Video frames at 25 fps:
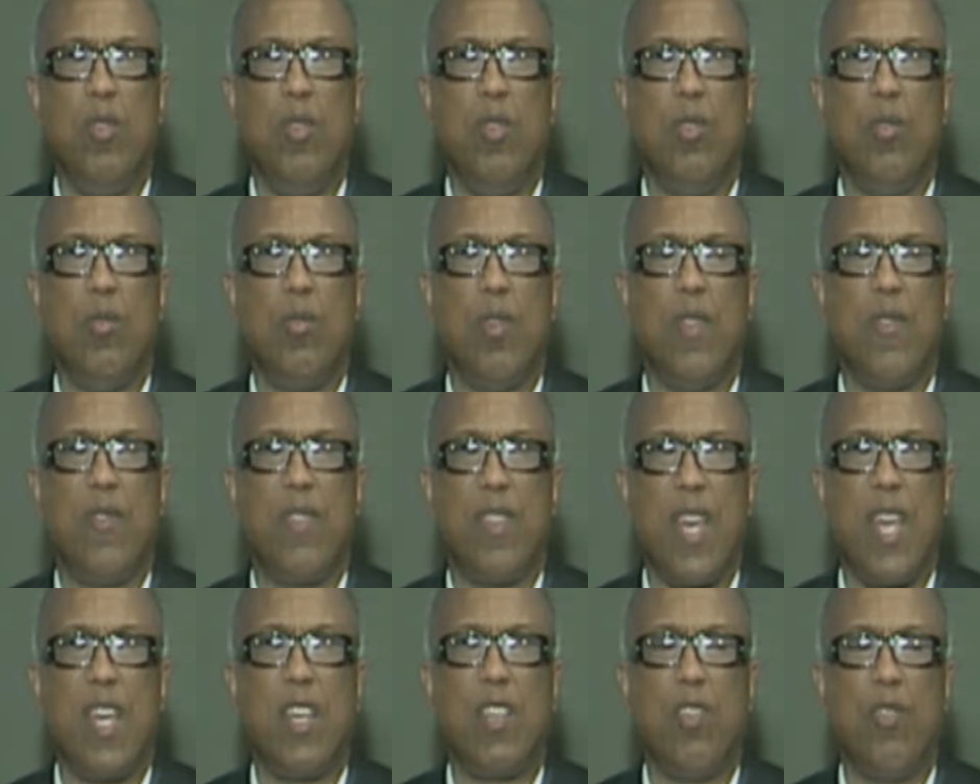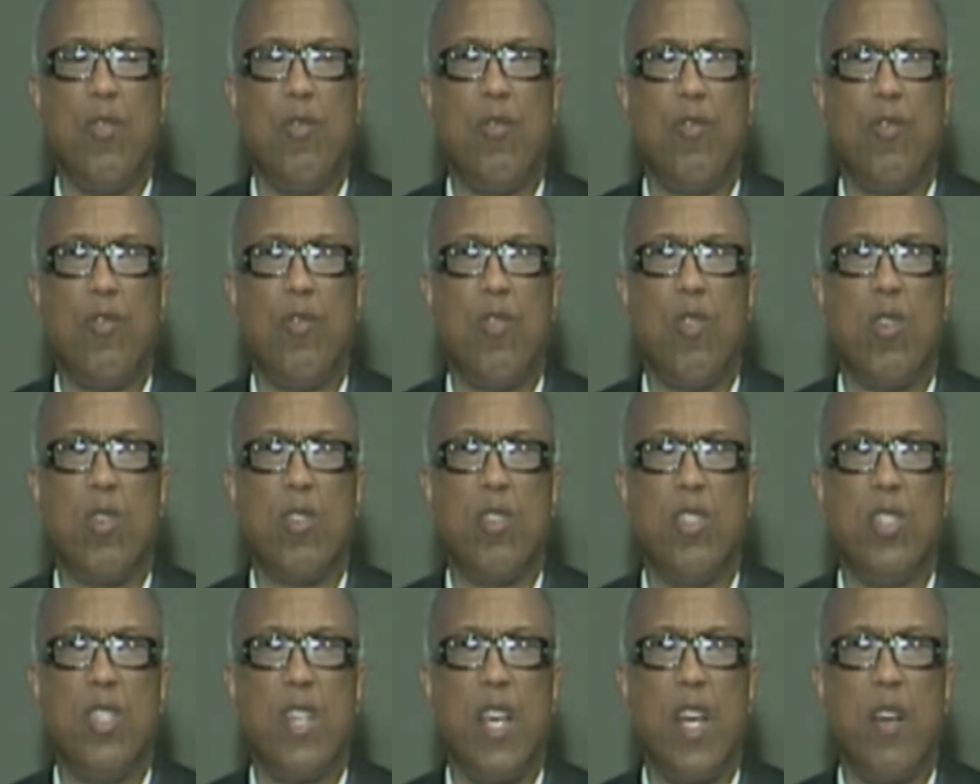you and thank you for
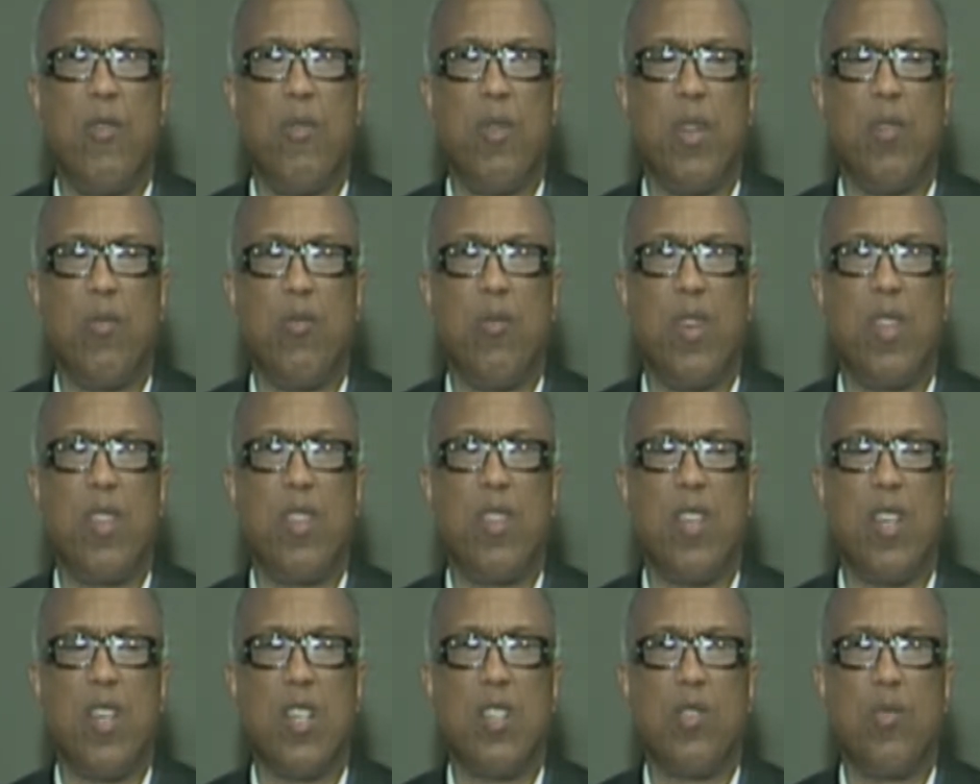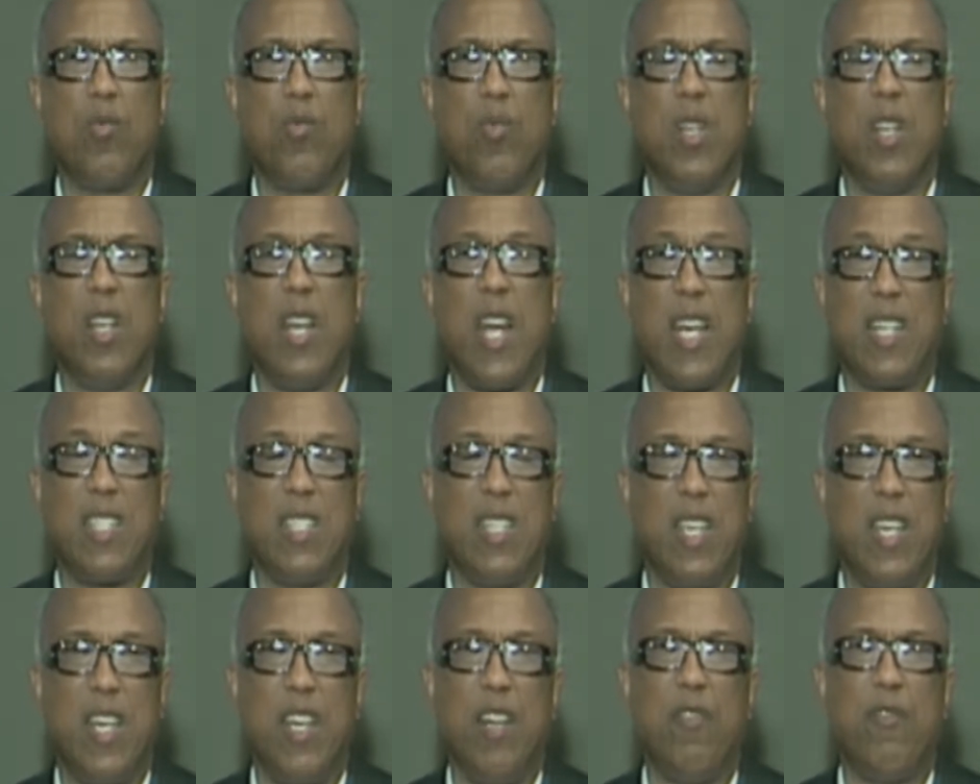sharing with us. We'd like
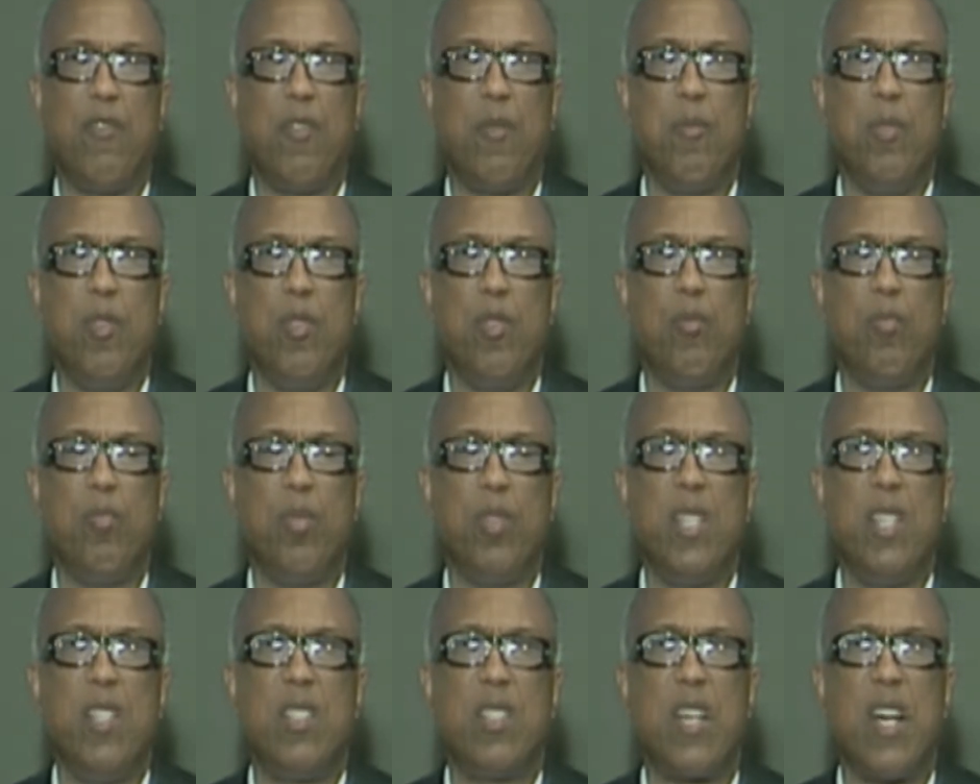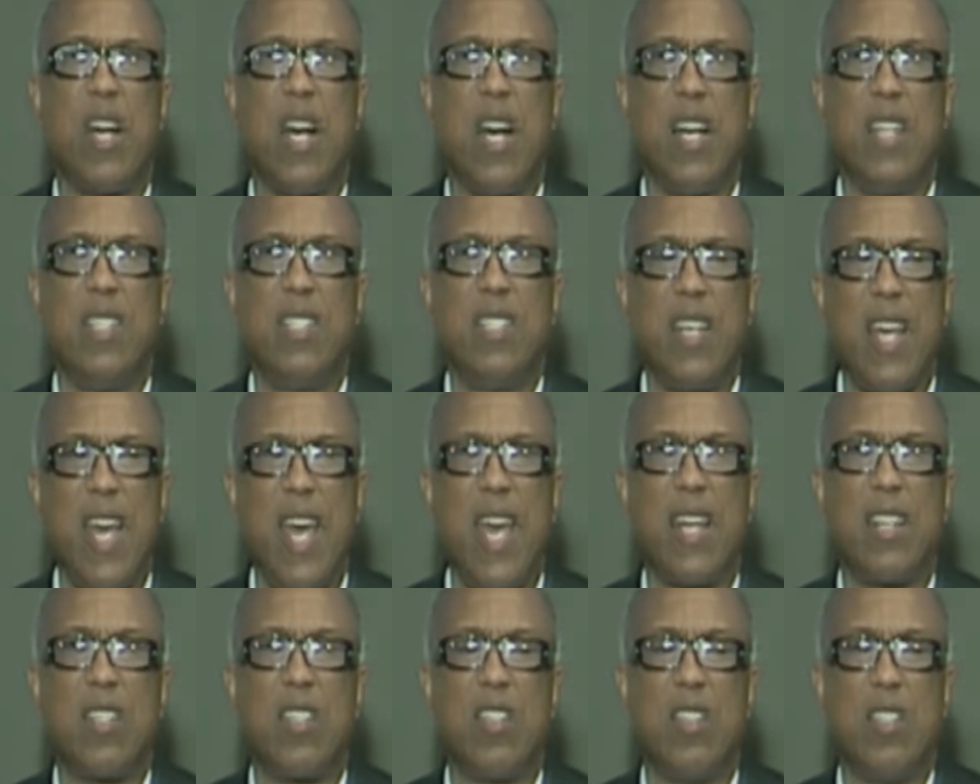to hear from you. Please
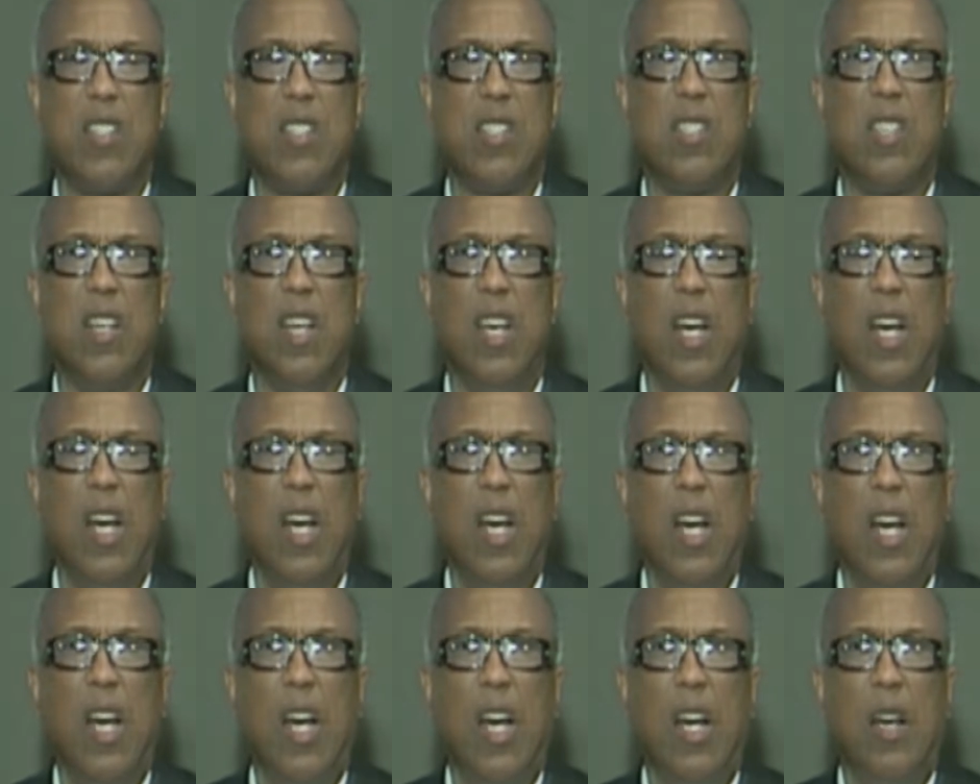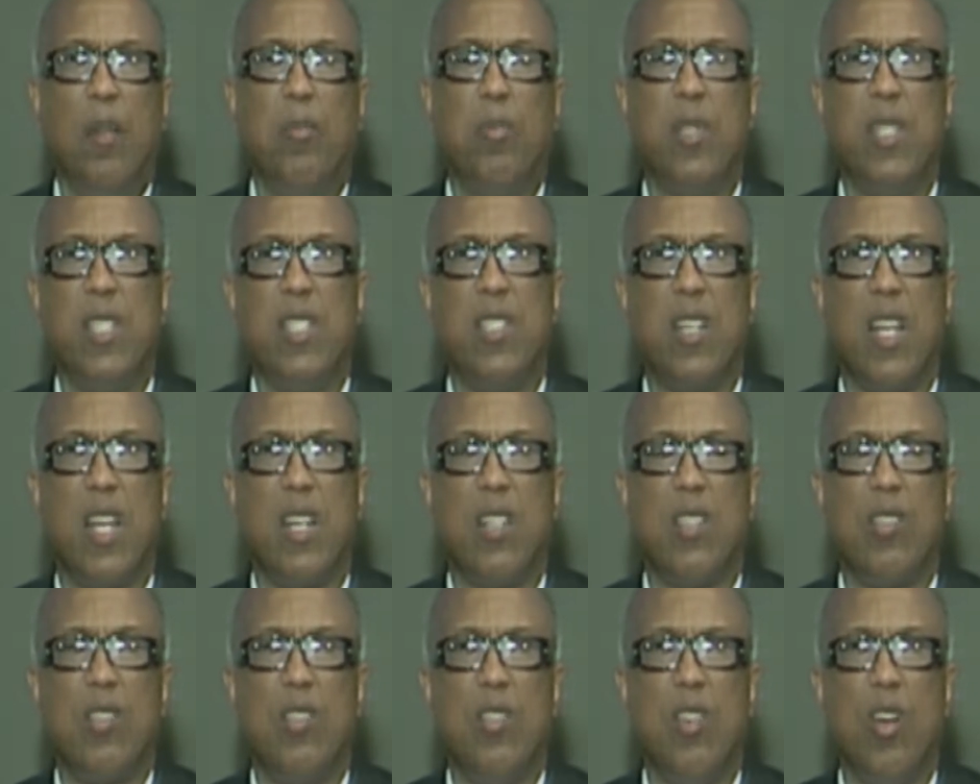contact us. Please
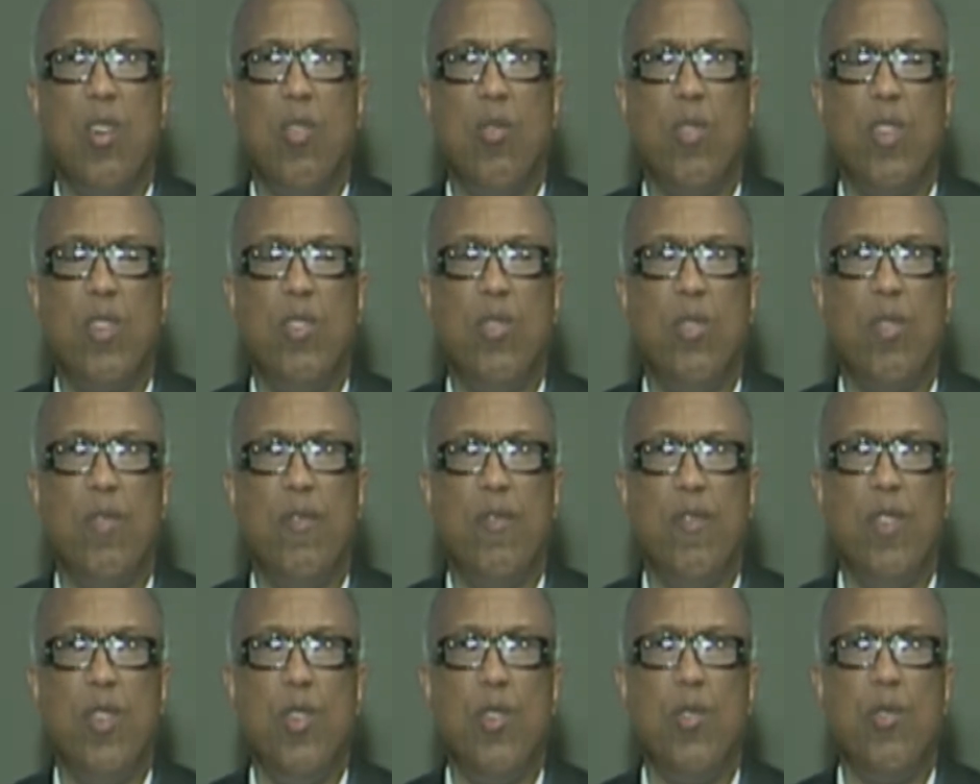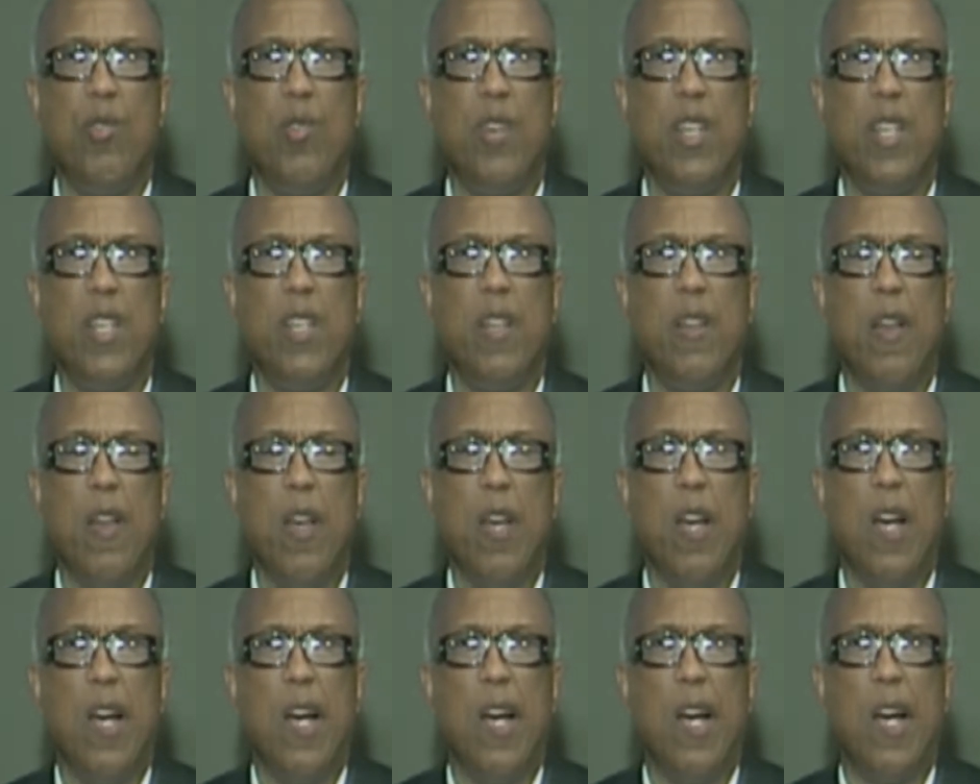let us know that you're viewing.
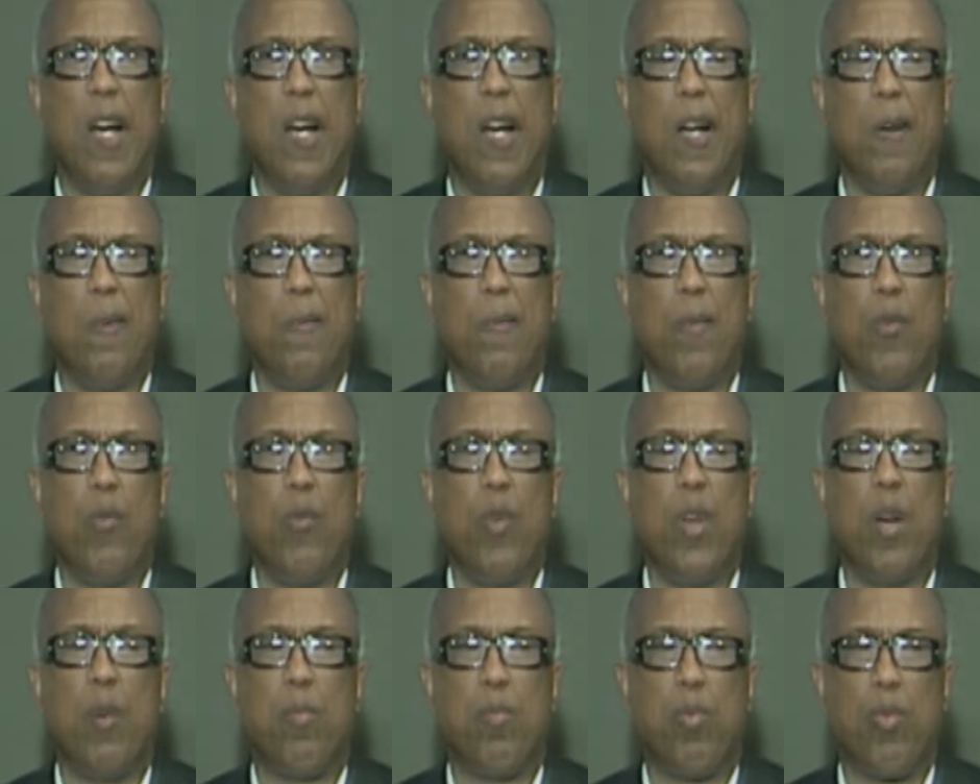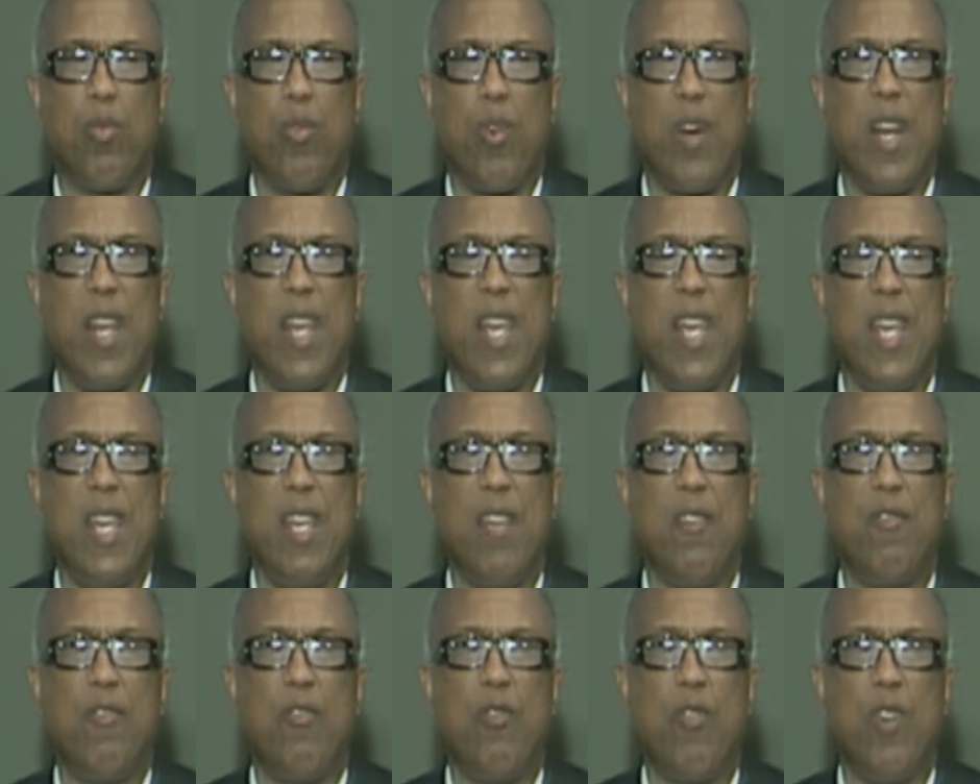We are
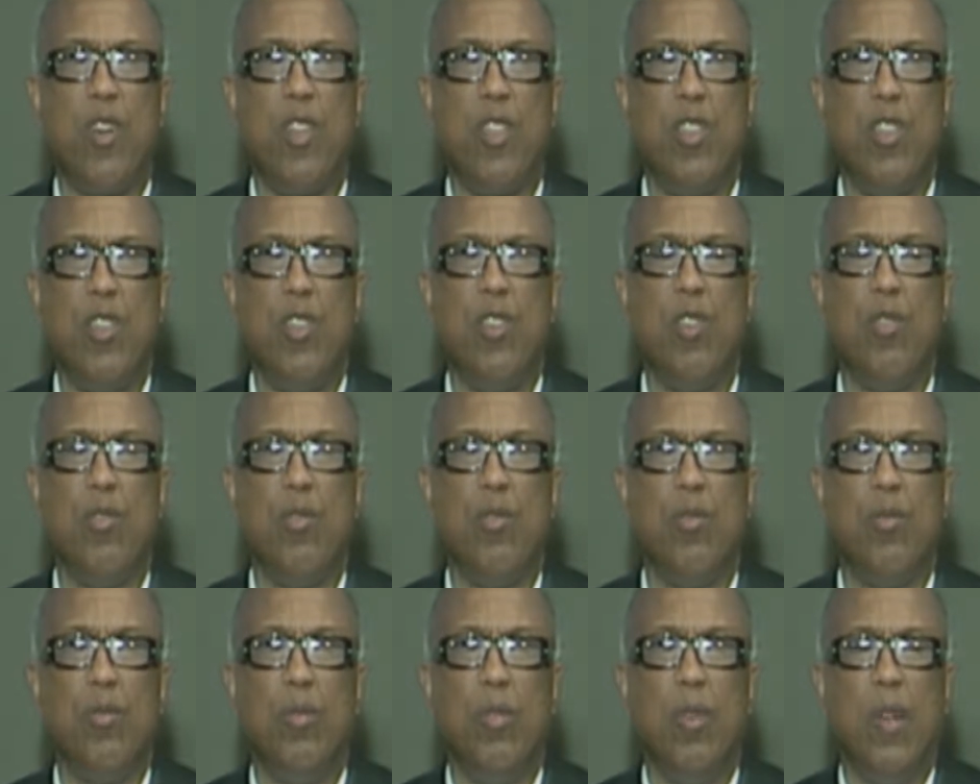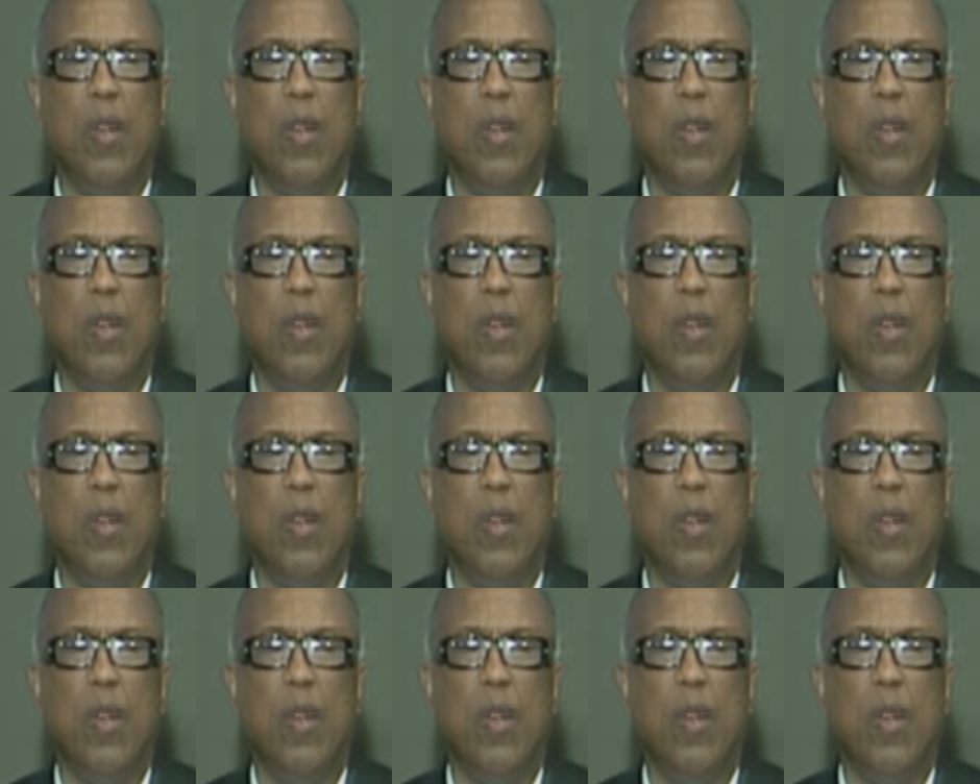praying for you.